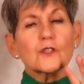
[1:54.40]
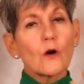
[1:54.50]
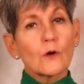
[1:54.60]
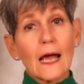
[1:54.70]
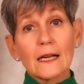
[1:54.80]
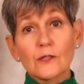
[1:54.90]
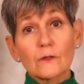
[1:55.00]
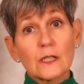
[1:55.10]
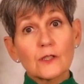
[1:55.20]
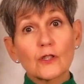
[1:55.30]
Don't
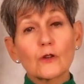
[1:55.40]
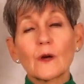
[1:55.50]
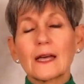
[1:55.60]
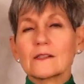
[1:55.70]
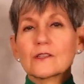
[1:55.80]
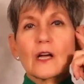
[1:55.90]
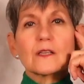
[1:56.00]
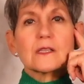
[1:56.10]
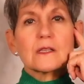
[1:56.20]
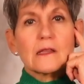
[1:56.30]
actually do it,
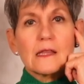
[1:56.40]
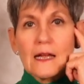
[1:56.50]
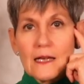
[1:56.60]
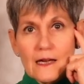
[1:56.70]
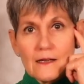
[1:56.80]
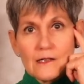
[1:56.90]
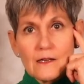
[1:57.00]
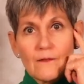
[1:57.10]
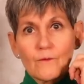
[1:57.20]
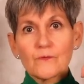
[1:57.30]
just think it.
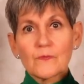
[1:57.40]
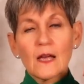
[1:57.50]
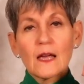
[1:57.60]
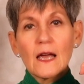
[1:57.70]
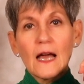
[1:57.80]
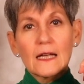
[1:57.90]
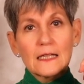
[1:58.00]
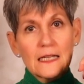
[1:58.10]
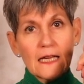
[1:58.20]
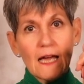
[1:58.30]
And
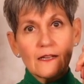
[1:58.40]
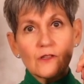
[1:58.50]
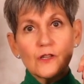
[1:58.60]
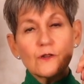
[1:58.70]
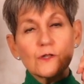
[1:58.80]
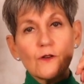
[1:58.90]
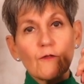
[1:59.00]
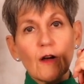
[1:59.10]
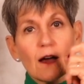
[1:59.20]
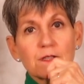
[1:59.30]
again, use your
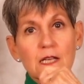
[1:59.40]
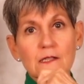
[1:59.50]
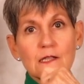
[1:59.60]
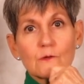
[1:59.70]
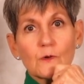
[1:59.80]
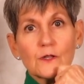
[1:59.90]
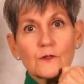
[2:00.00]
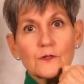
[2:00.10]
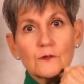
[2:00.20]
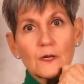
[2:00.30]
five senses when
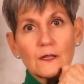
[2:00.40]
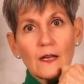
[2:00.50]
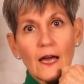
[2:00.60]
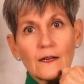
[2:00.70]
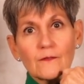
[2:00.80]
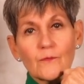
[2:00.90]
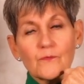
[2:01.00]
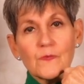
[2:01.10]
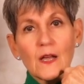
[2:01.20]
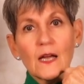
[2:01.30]
you're doing that.
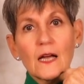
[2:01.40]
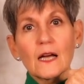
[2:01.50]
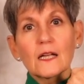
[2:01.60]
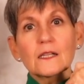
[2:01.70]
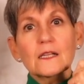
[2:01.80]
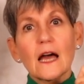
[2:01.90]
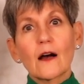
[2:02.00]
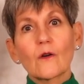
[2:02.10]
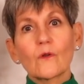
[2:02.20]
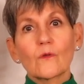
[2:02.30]

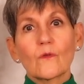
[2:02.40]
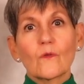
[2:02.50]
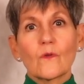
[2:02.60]
Now,